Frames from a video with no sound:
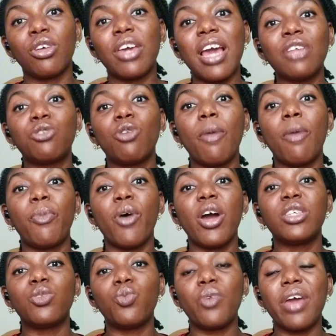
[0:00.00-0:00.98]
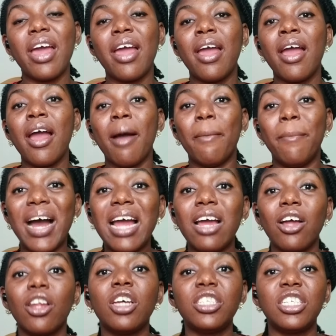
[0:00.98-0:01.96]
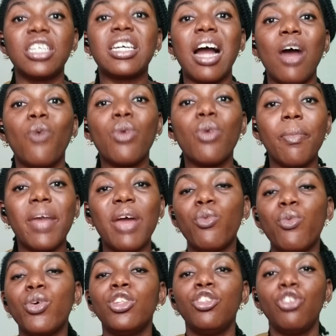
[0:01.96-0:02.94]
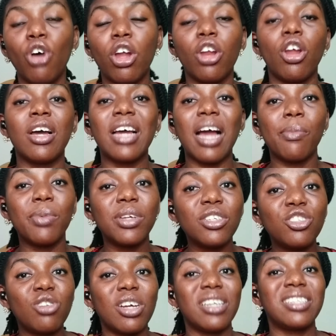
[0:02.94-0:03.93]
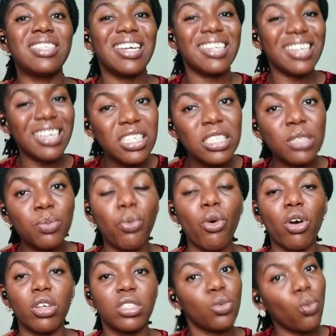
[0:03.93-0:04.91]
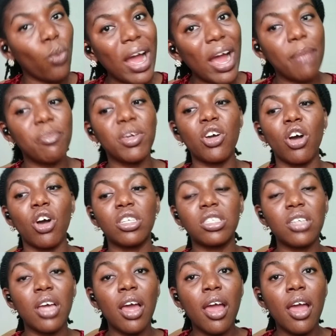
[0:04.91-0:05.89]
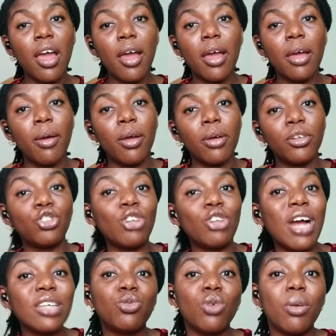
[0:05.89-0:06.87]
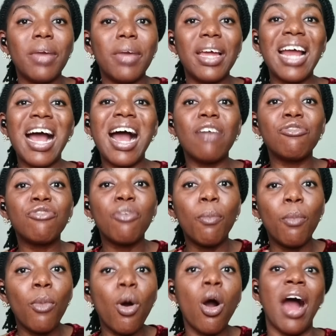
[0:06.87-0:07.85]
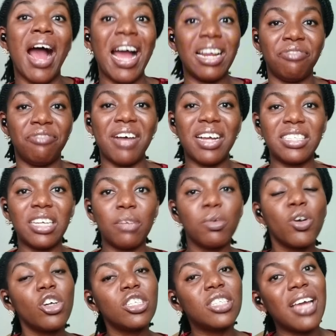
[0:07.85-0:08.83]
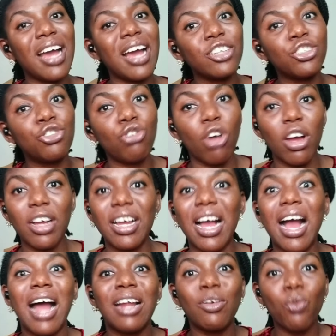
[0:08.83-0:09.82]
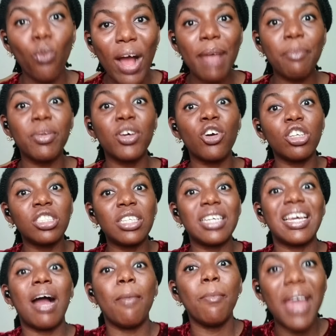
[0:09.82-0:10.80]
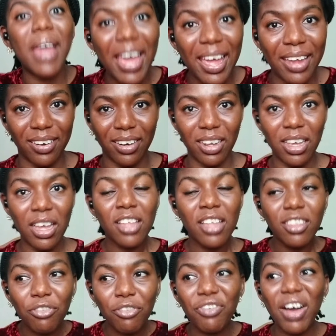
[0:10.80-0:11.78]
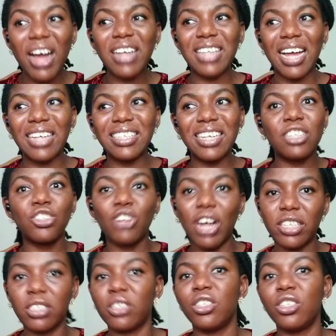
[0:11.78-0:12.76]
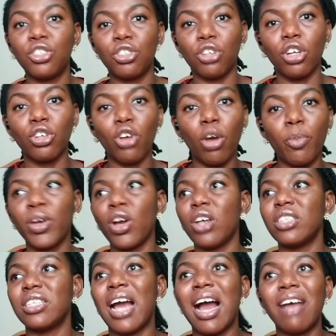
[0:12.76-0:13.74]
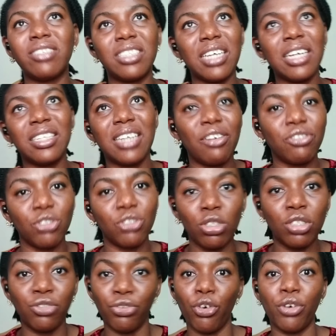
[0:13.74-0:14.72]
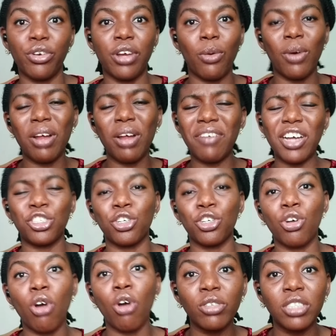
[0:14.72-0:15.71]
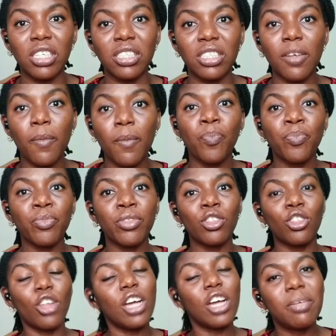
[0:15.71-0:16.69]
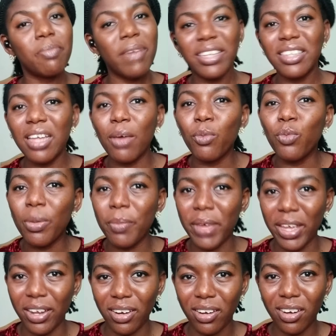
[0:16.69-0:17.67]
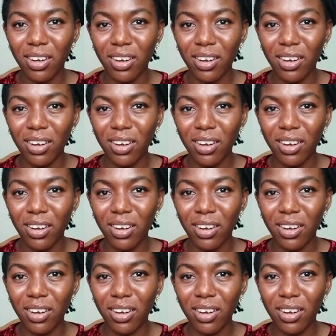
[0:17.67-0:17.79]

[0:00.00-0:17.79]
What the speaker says: will get to a point where biological women will no longer be interested in sports. Why? Because trans women have more advantage because they are stronger. And why? Because they are men. The fact that they transitioned or because they have gender dysphoria, whatever she called it, doesn't make them women.